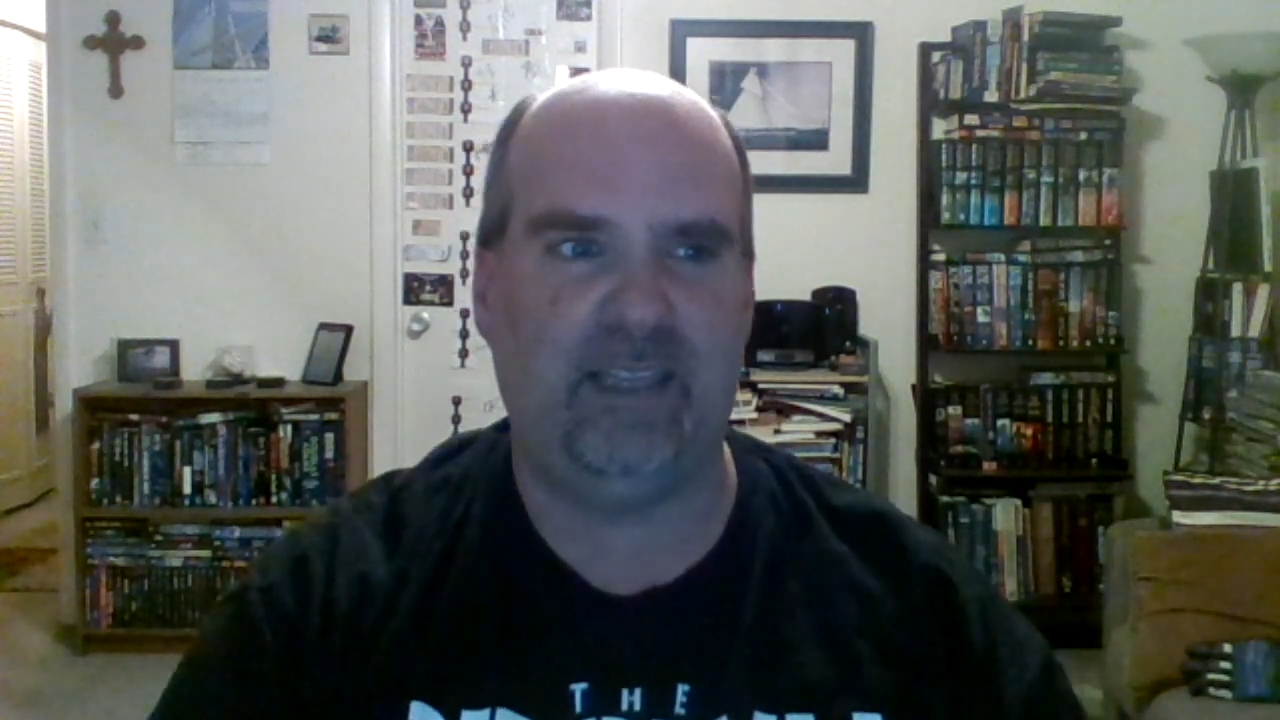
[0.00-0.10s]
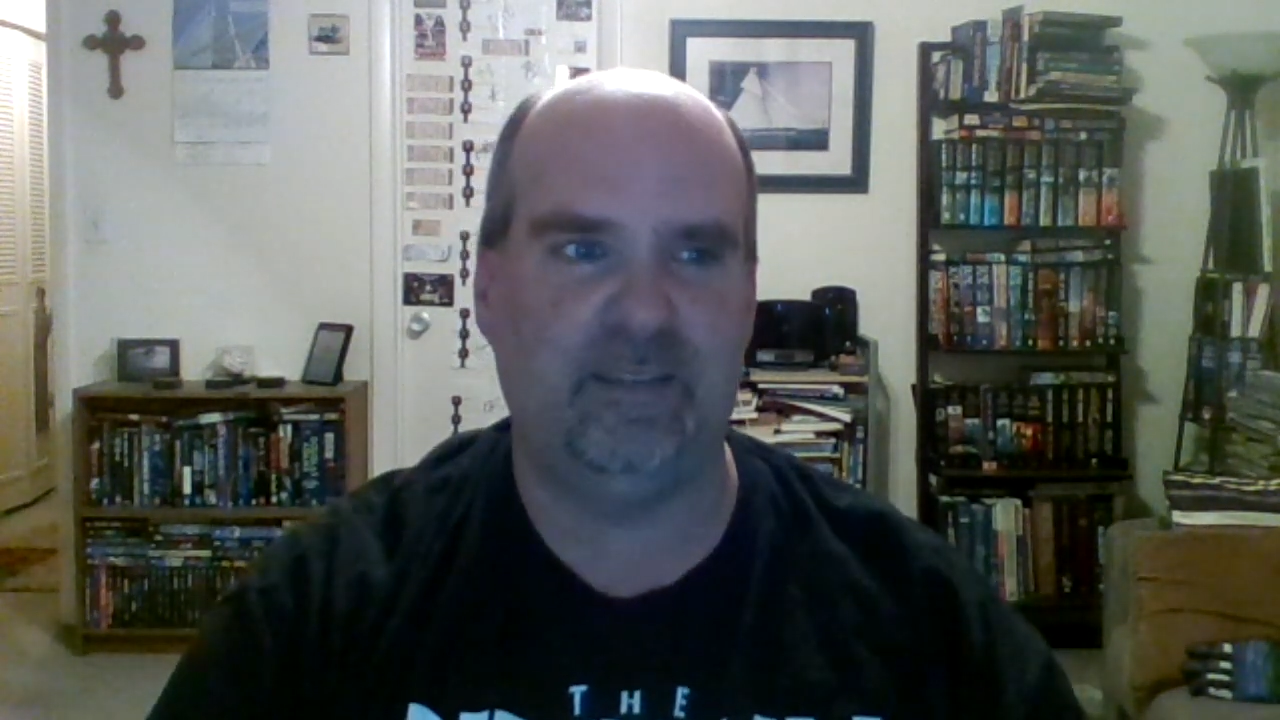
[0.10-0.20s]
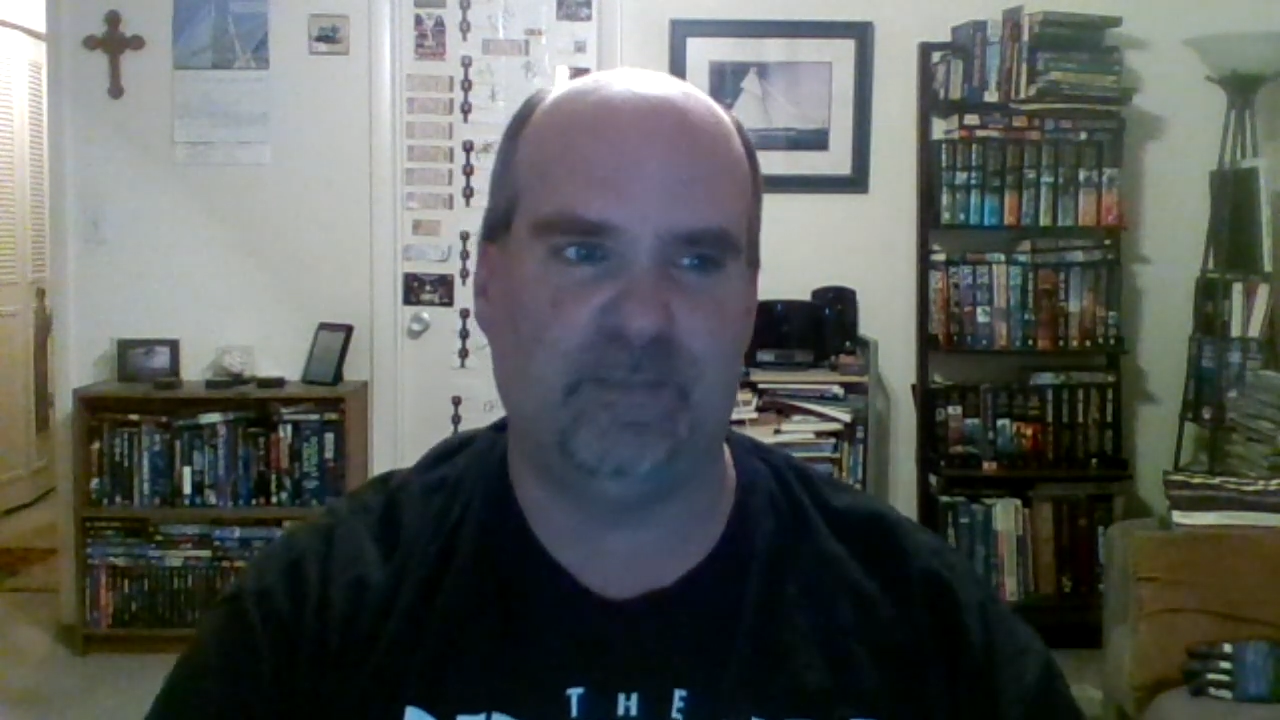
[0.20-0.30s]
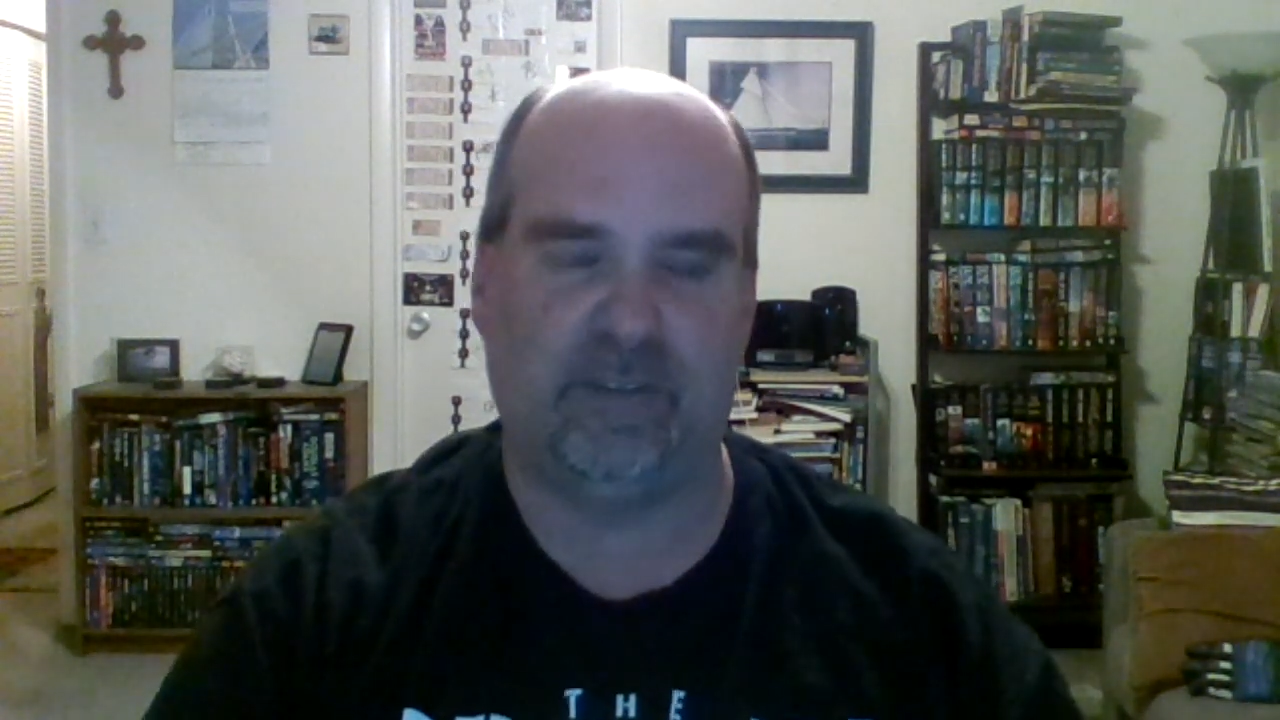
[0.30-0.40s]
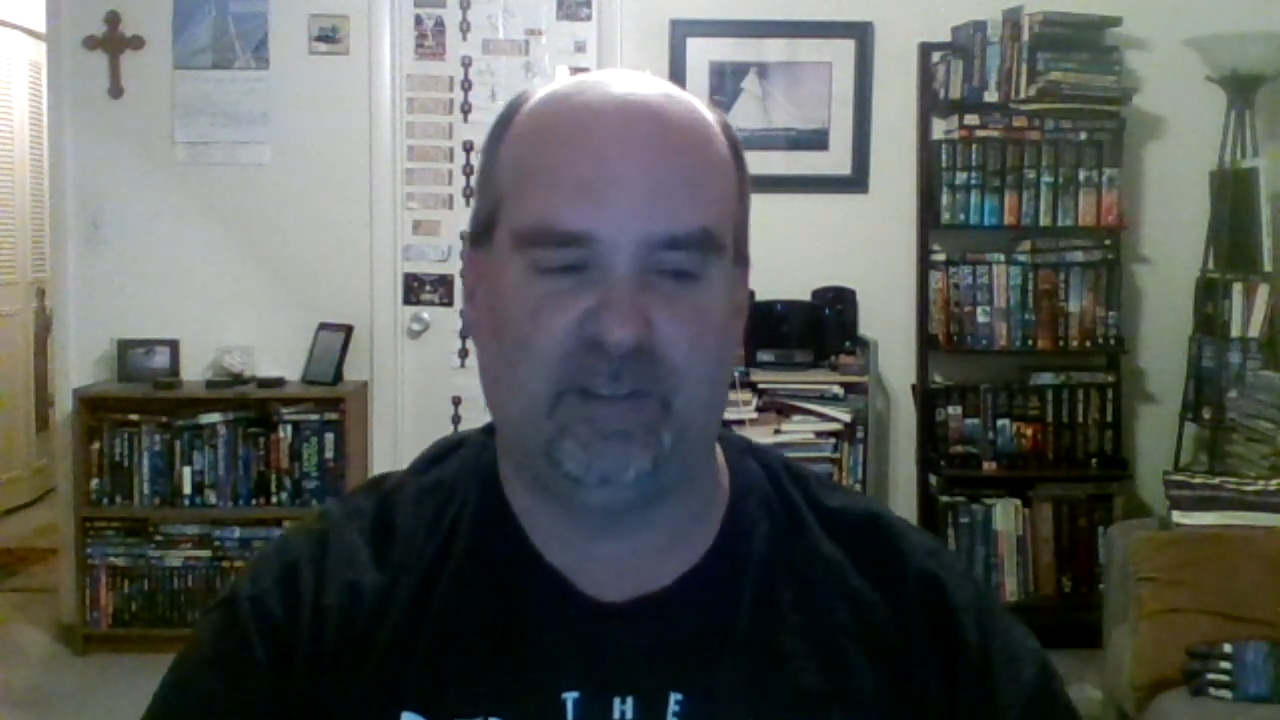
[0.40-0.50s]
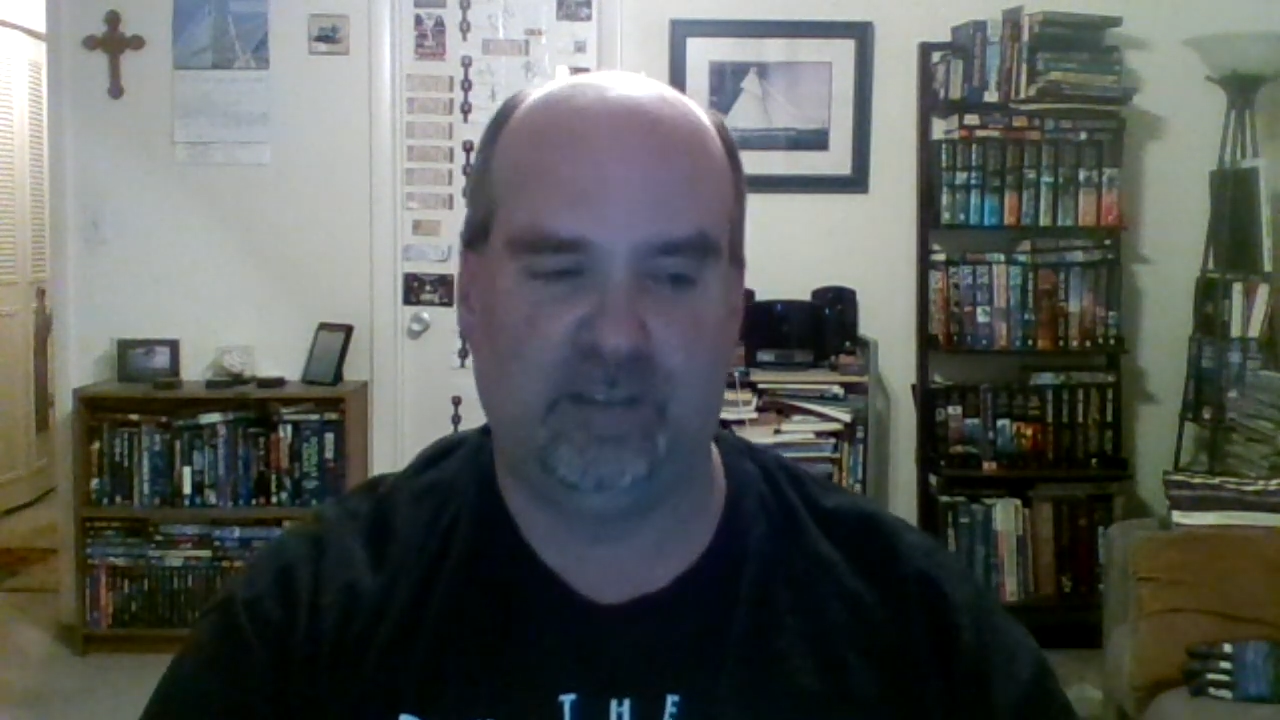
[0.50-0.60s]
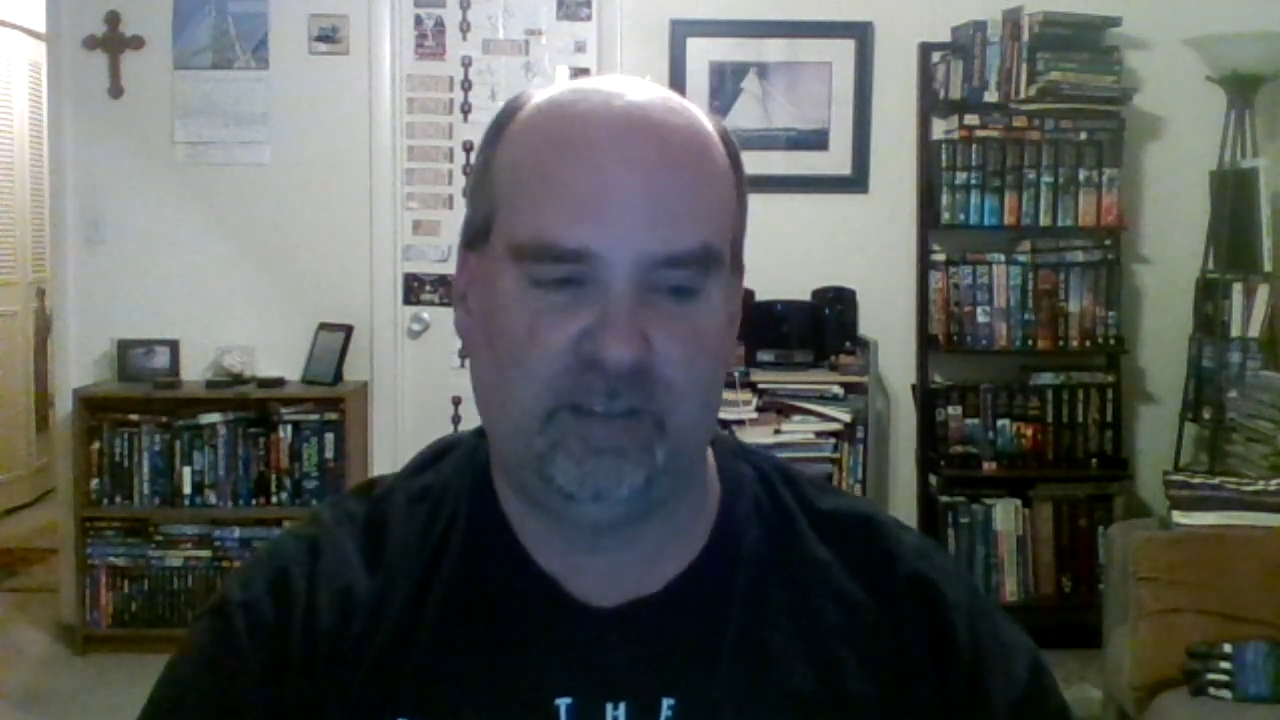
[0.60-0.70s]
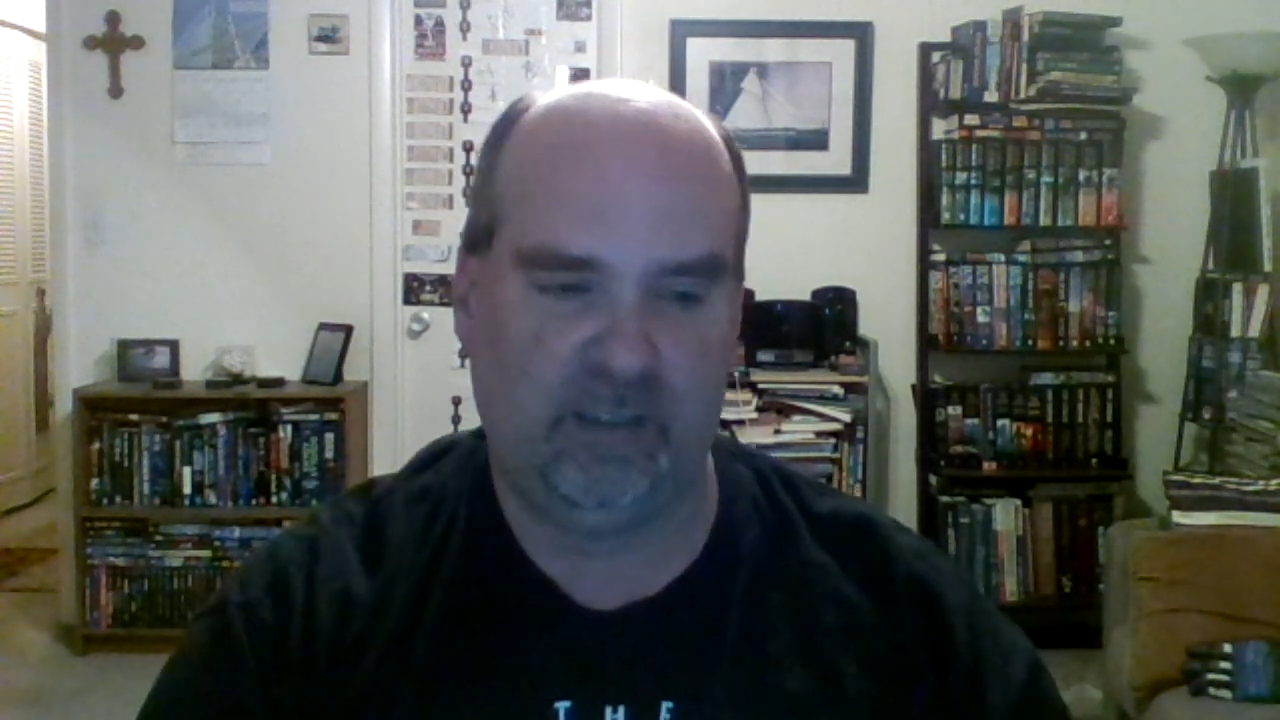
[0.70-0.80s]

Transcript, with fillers: was Mickie